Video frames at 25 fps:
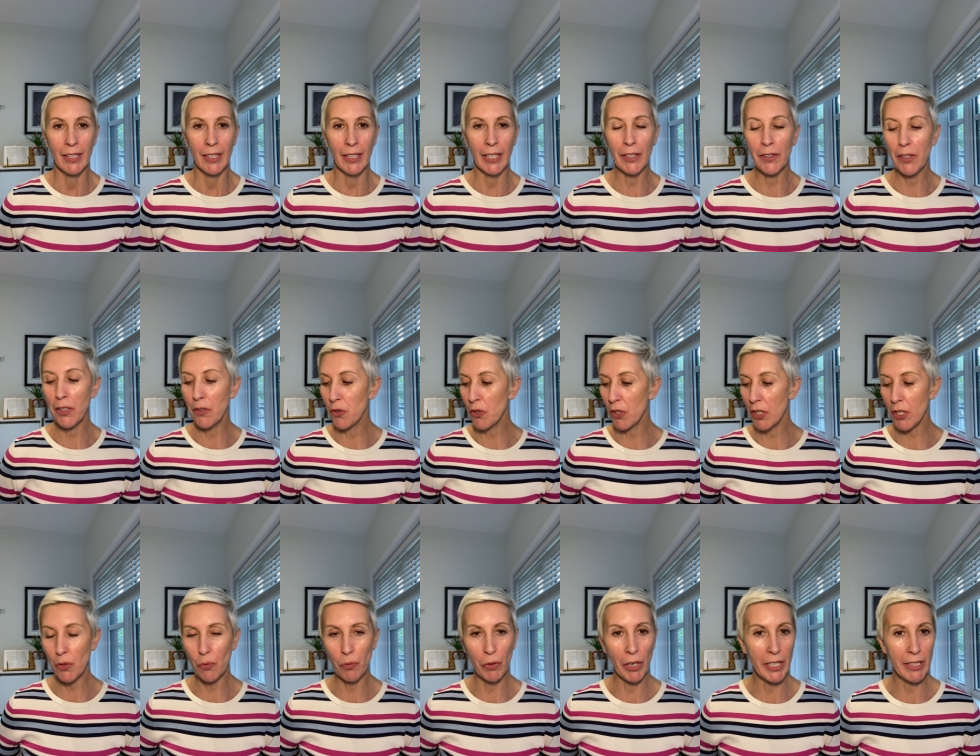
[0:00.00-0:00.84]
and then
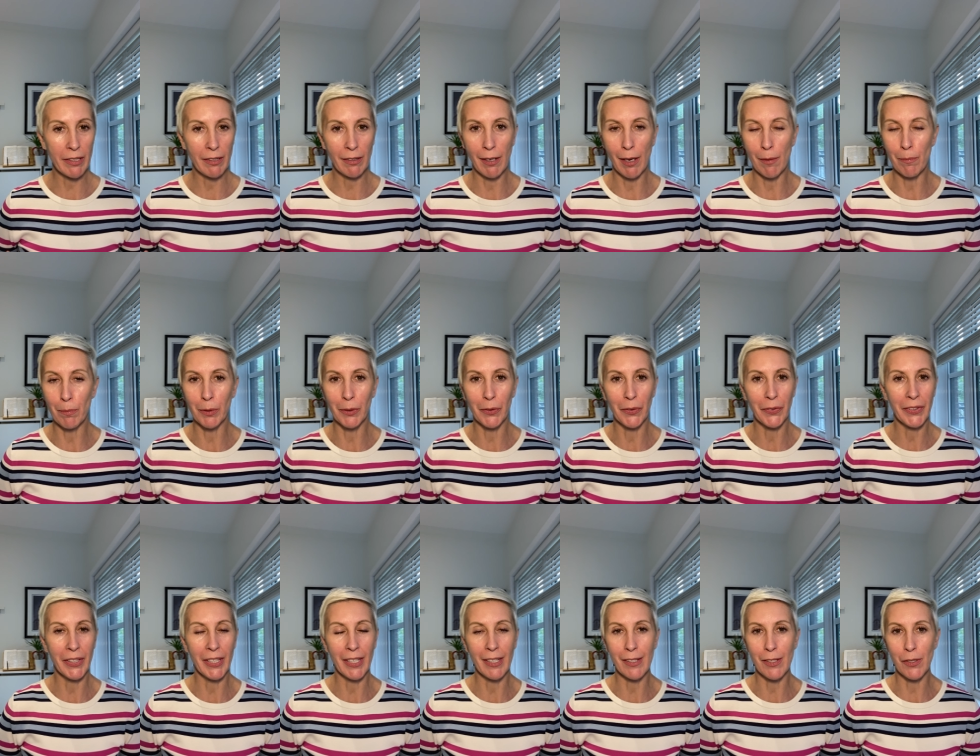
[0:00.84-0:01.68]
just write a couple of
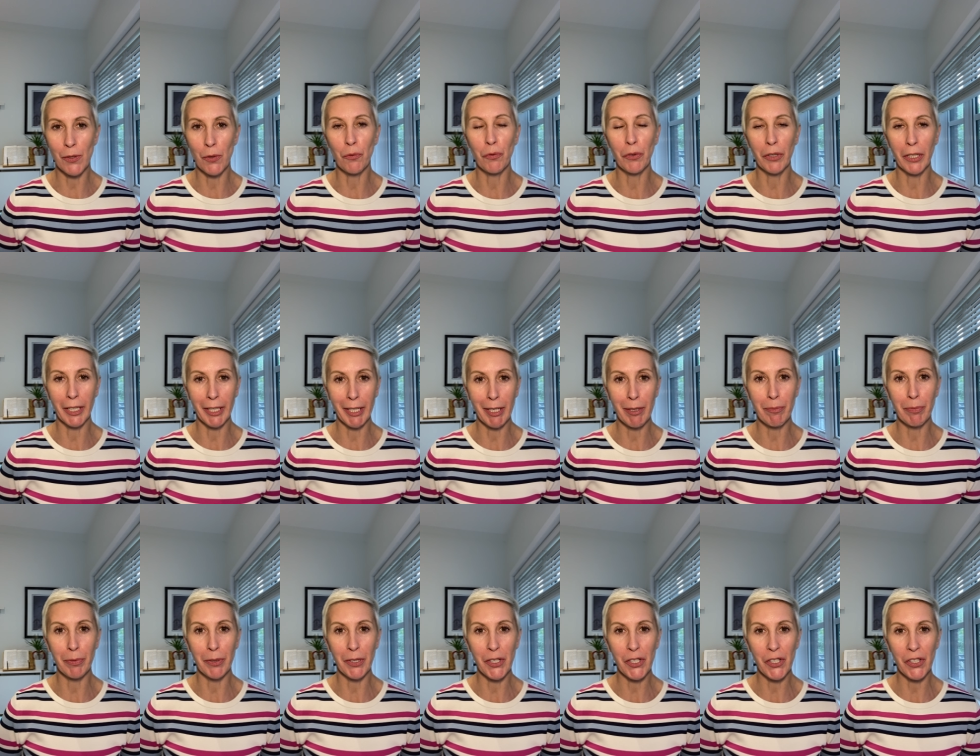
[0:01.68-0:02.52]
things you really
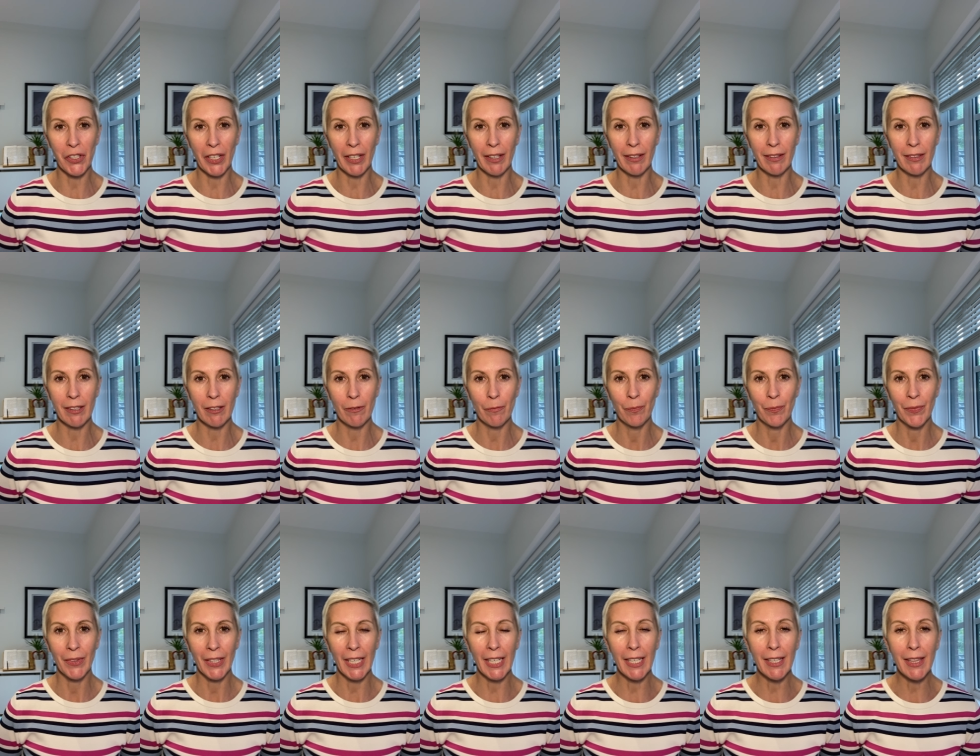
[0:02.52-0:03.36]
appreciate
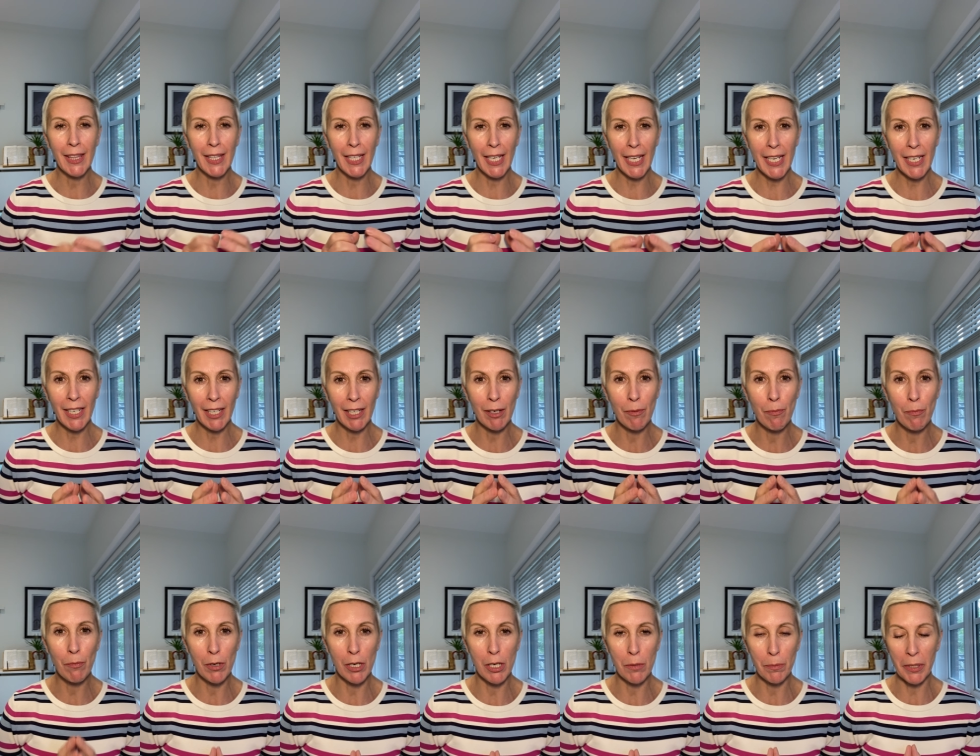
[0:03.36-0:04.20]
and take a
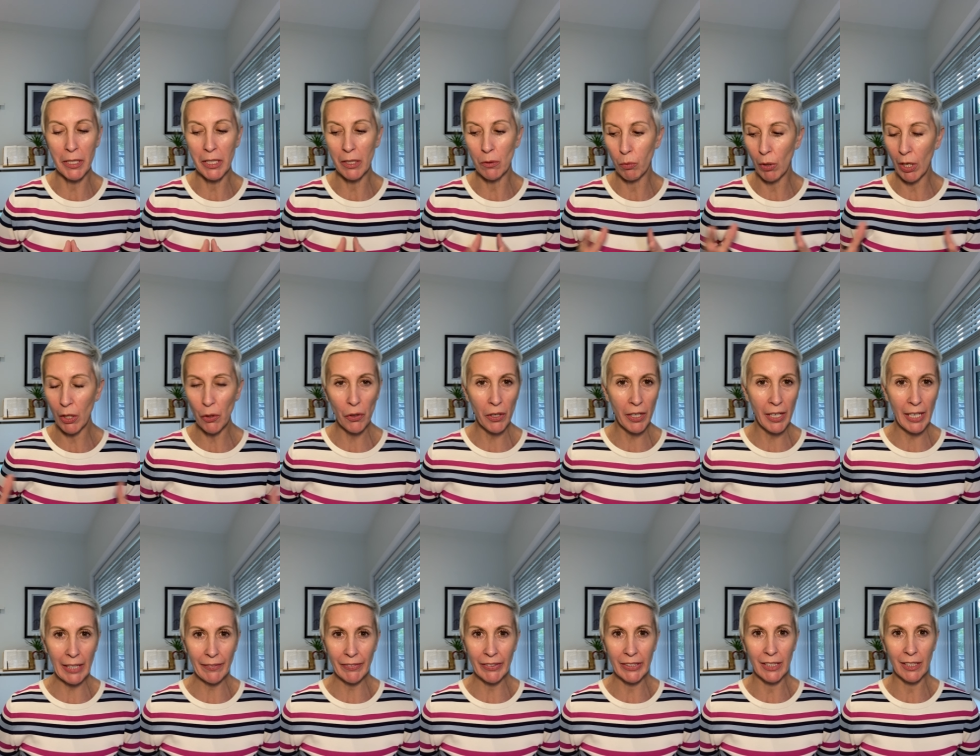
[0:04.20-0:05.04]
moment while
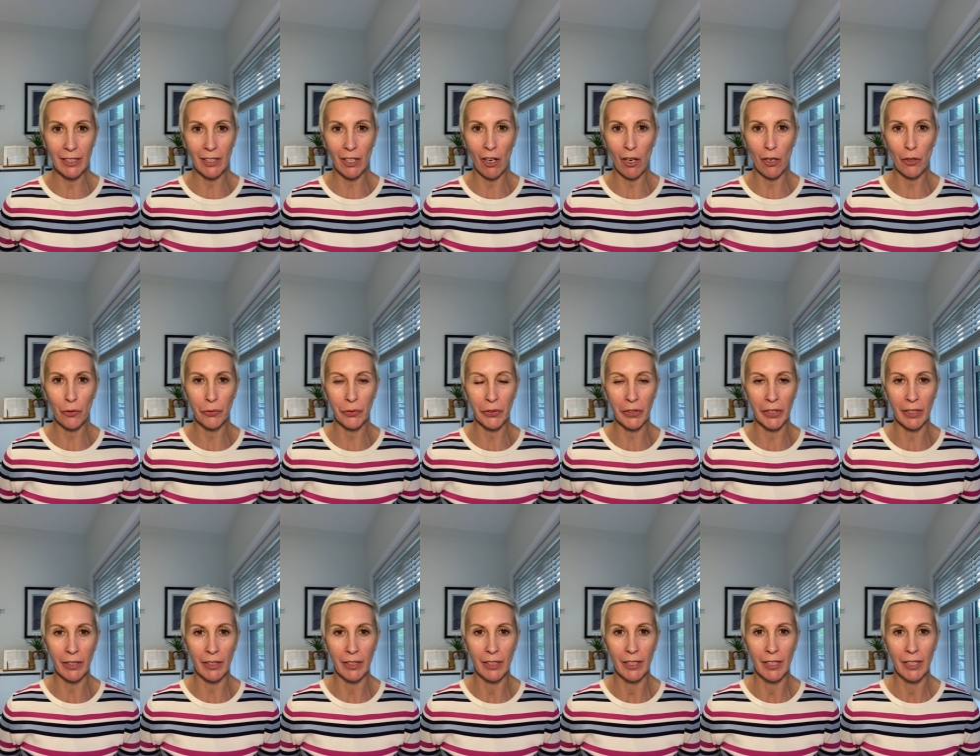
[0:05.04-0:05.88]
you're having a
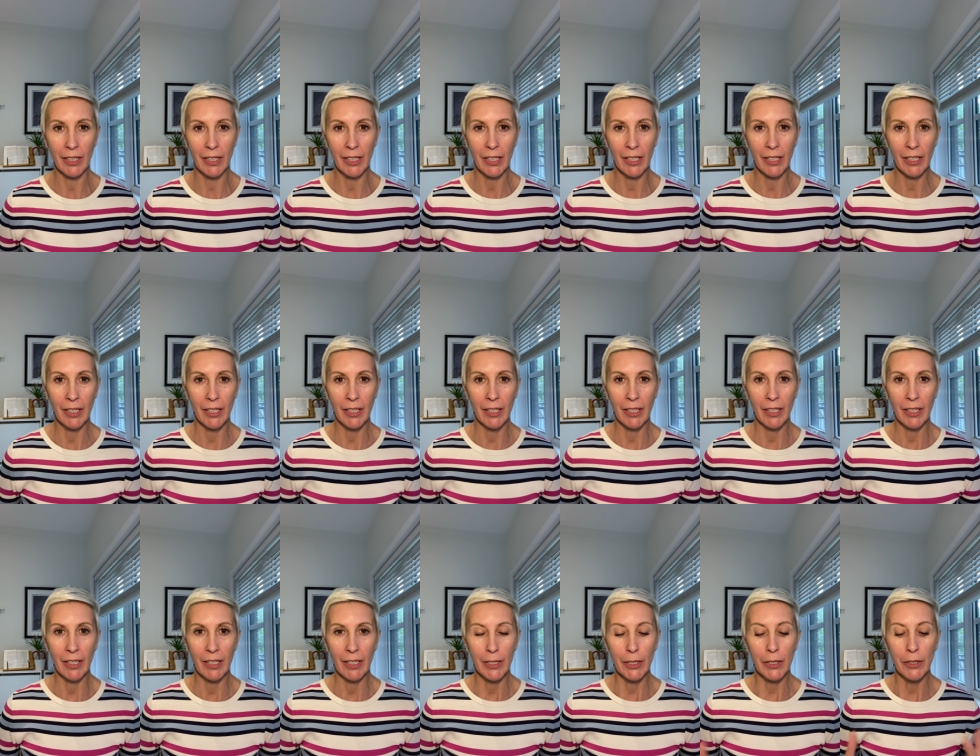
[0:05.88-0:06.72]
coffee
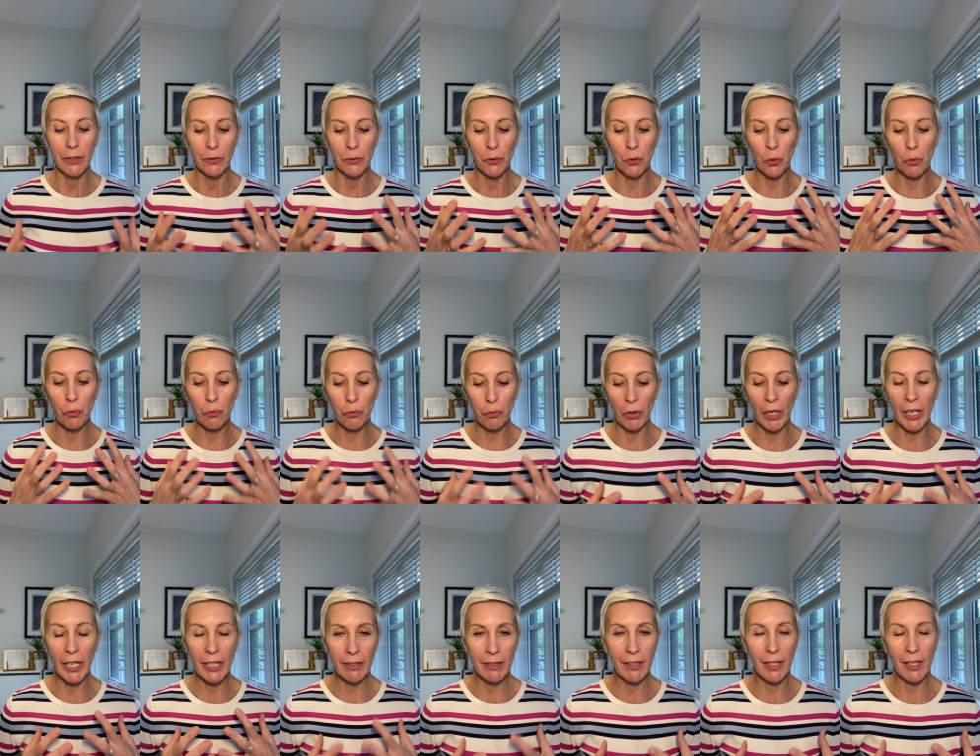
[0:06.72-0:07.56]
to
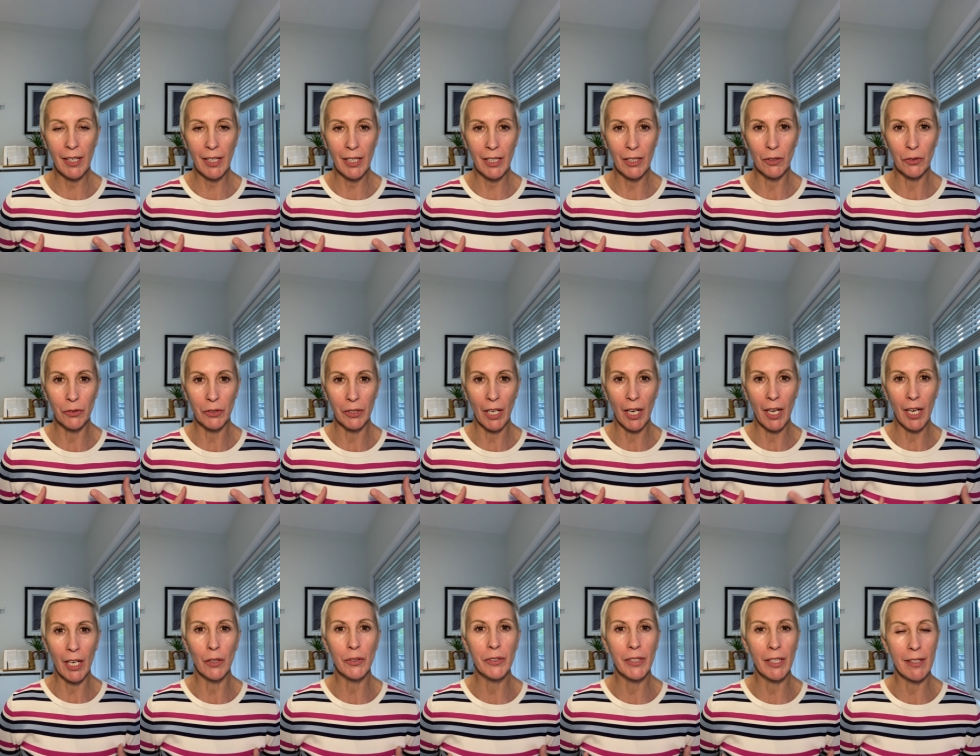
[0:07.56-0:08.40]
write down
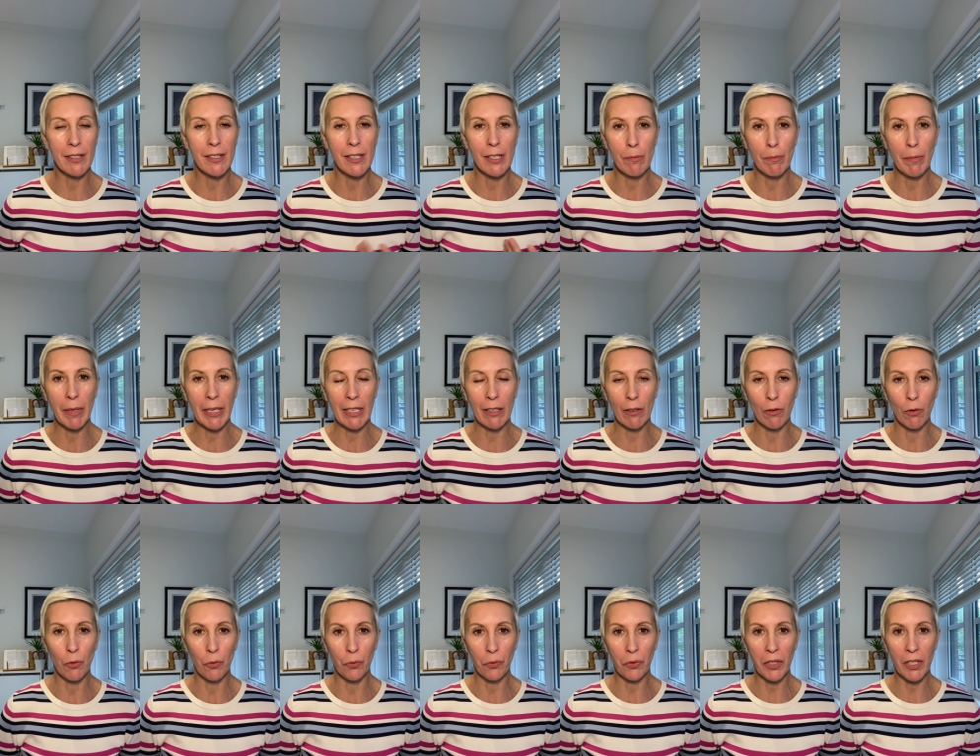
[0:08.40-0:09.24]
how does it make
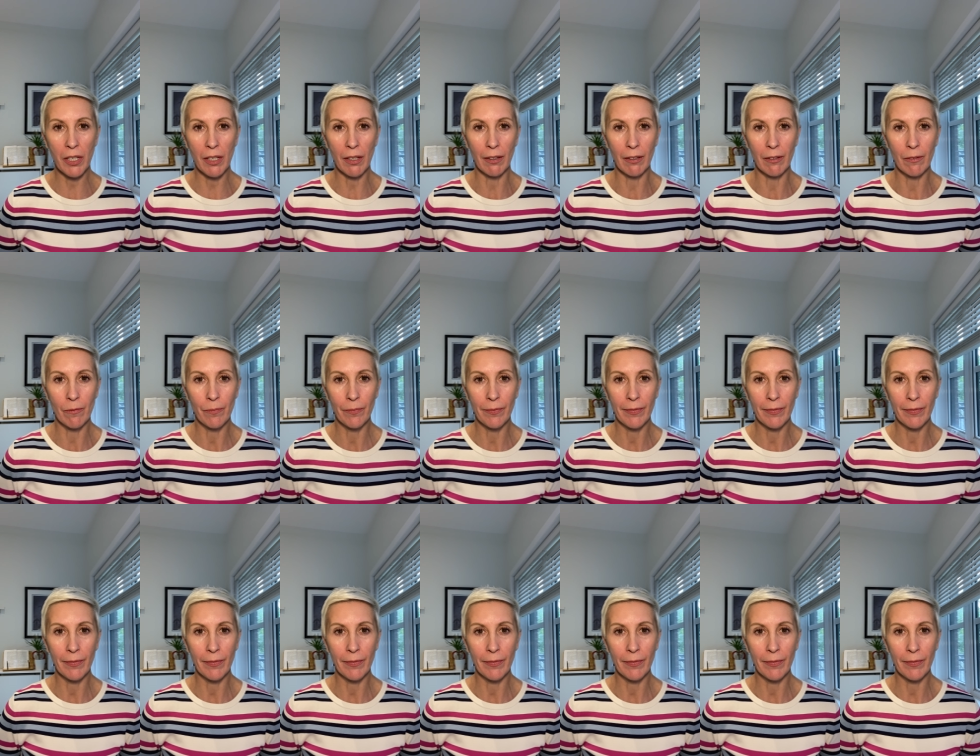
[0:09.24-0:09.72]
you feel